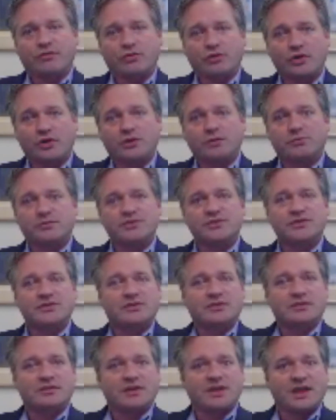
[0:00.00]

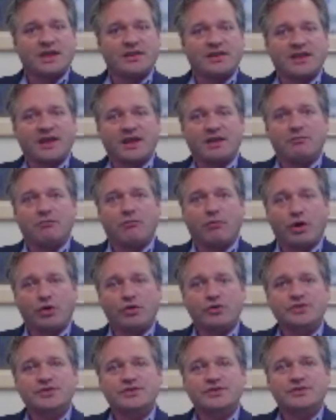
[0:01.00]
forms that
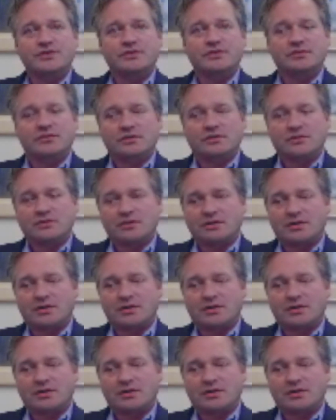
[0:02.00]
most